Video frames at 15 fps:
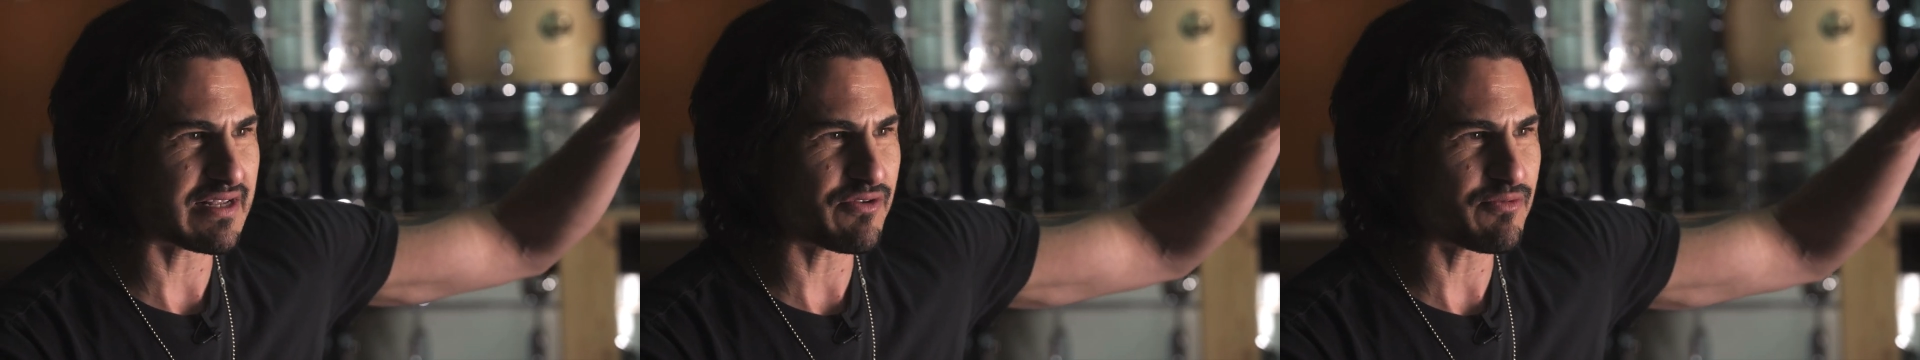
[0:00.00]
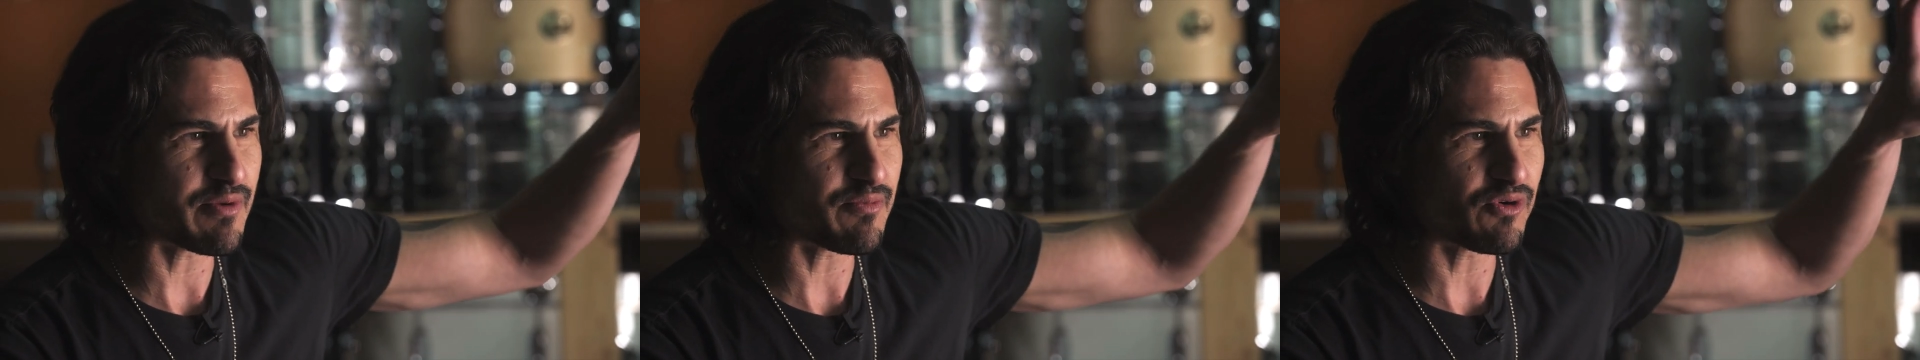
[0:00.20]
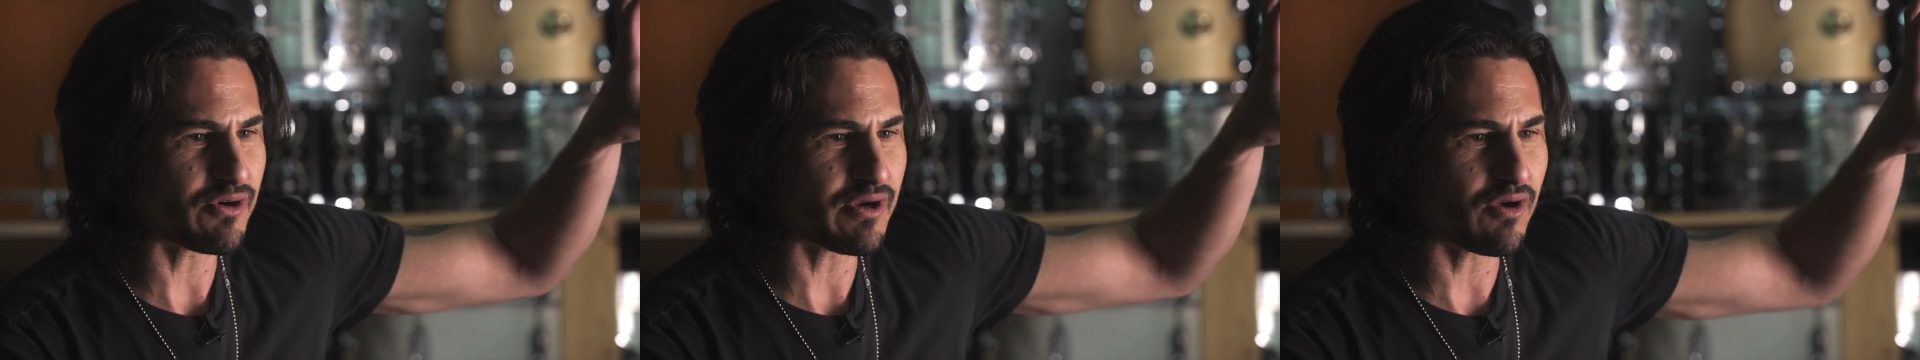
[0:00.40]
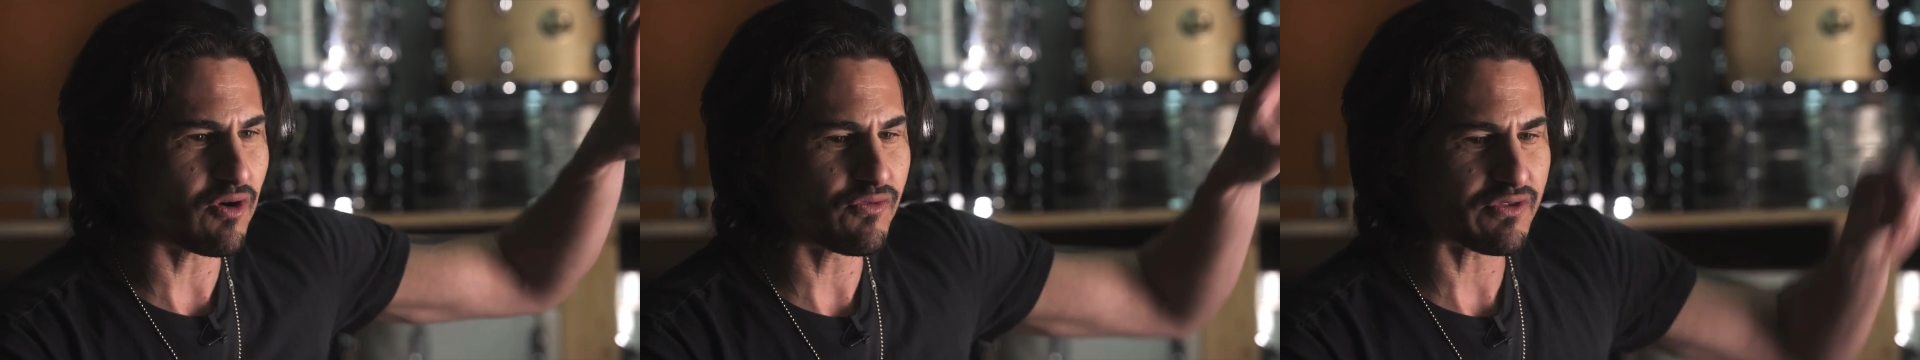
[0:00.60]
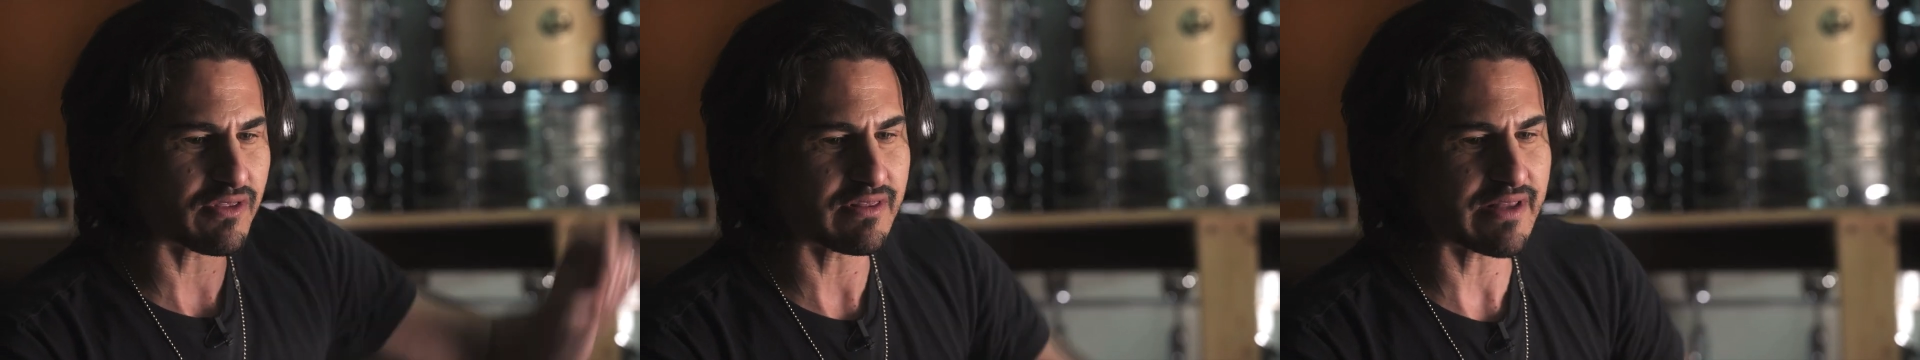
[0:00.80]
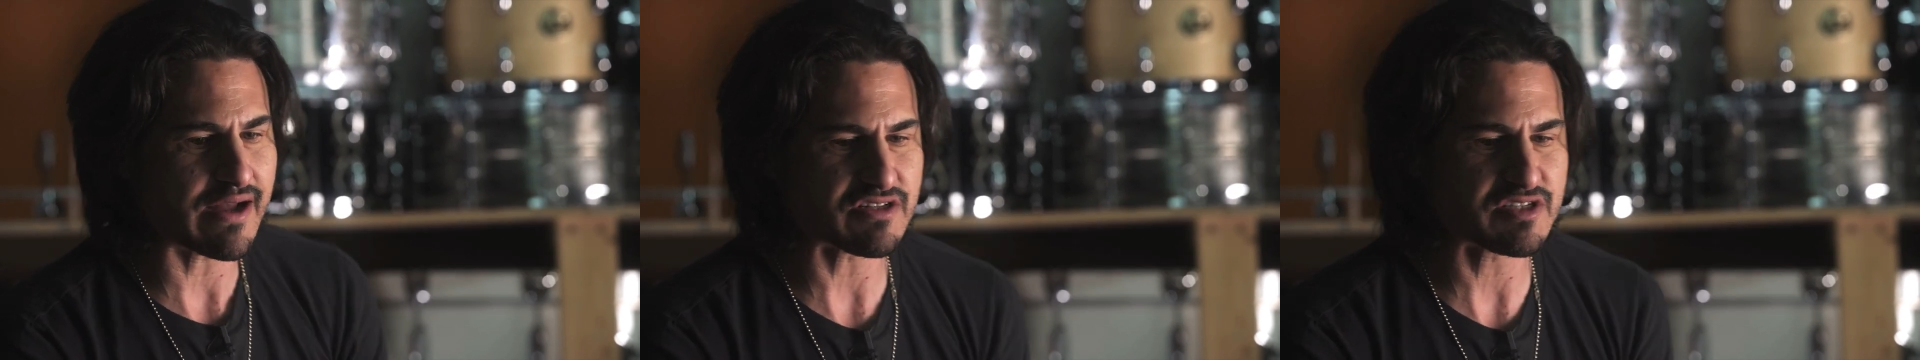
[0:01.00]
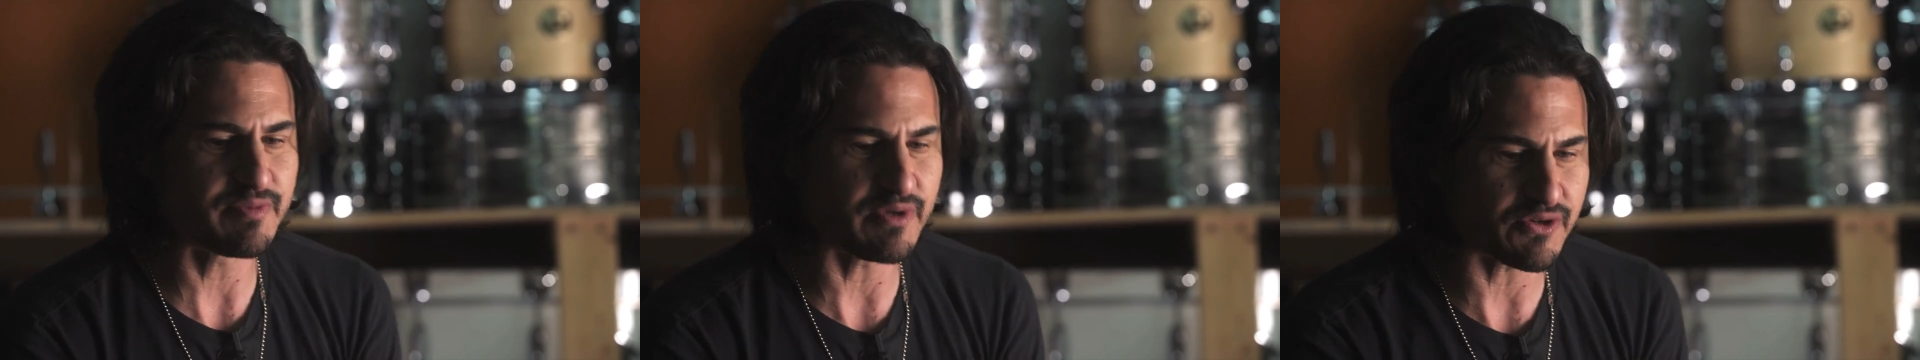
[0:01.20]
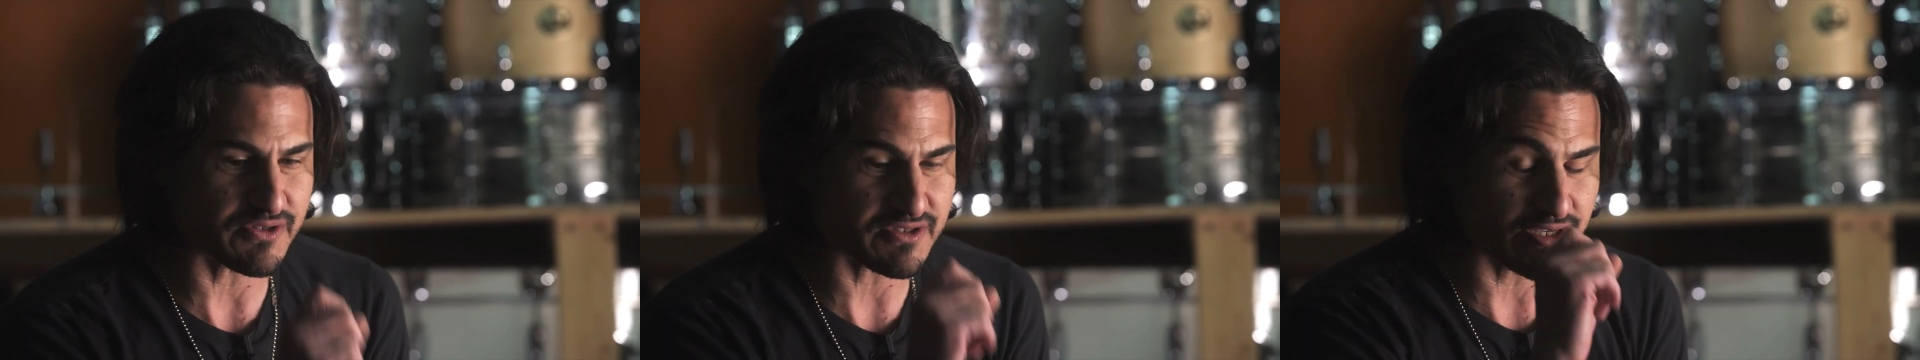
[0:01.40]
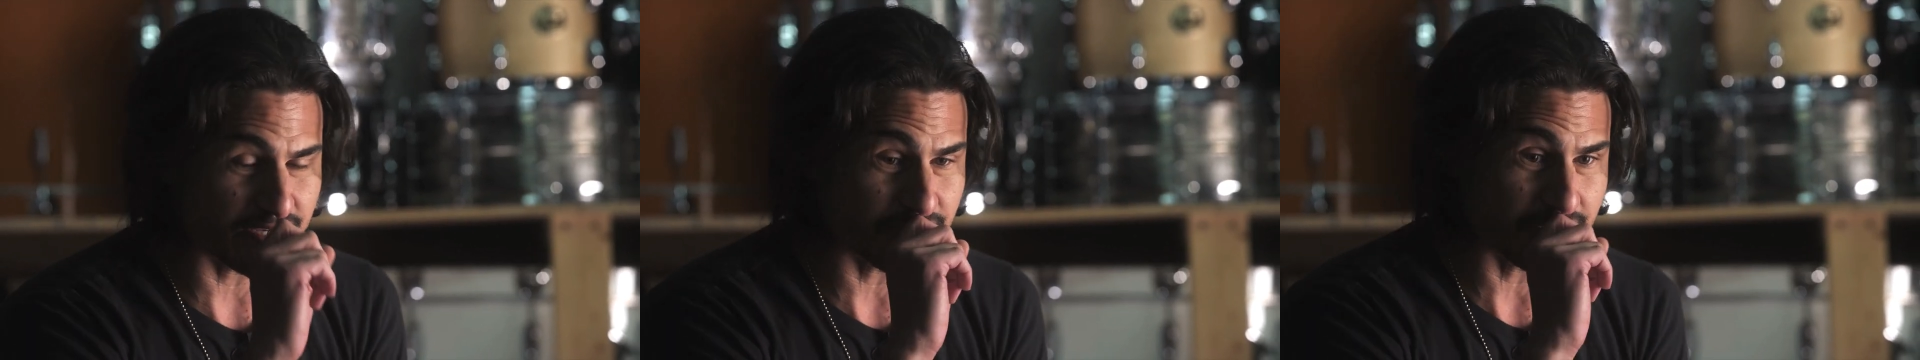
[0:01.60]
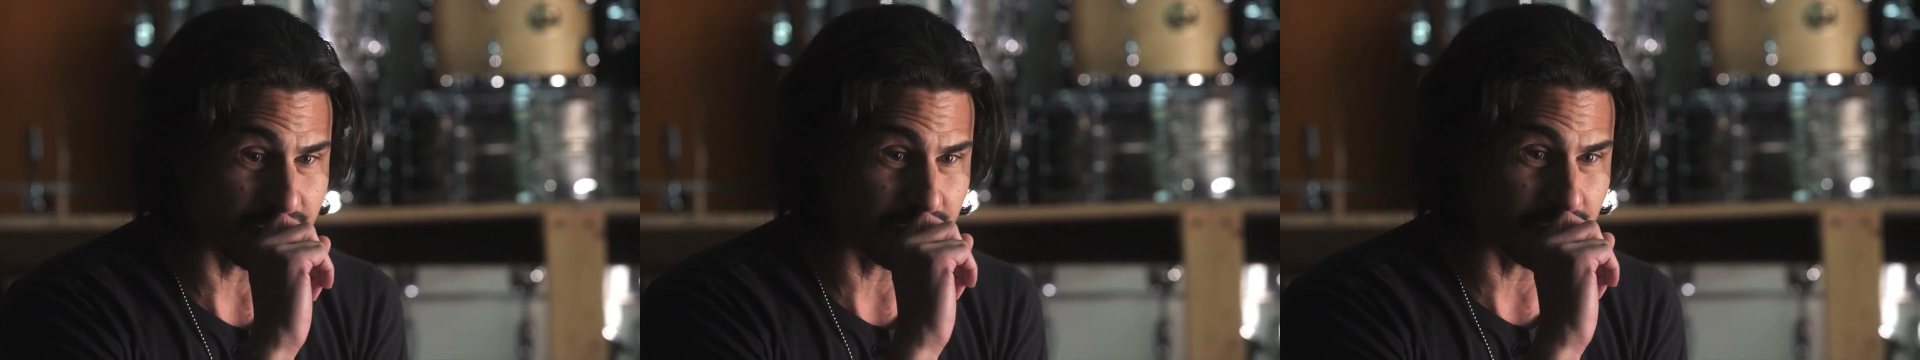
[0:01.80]
and I remember over the loudspeakers
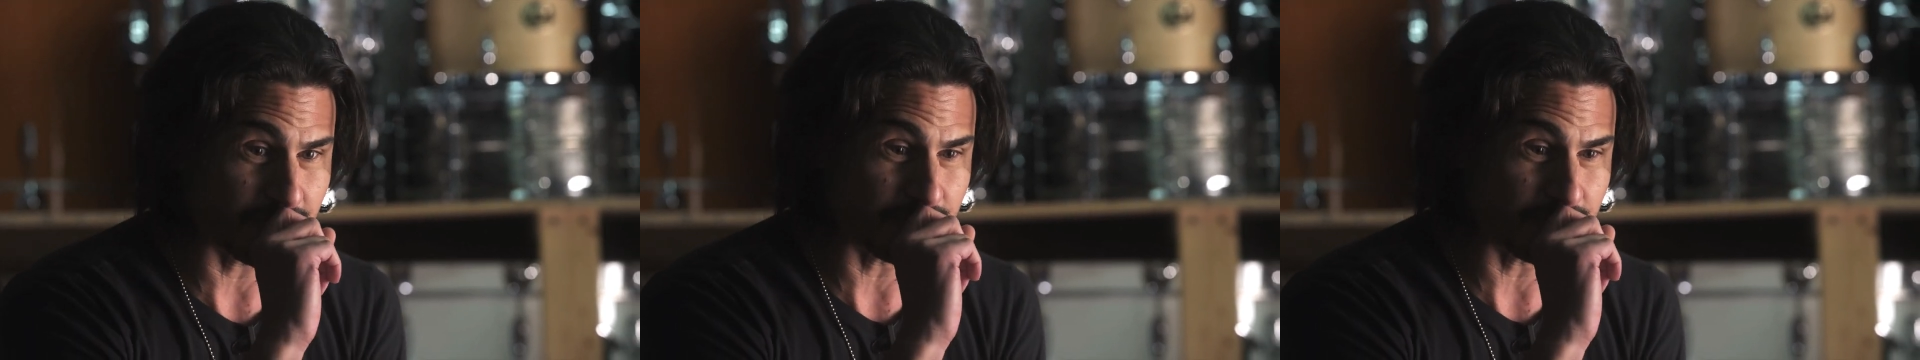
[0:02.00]
hearing,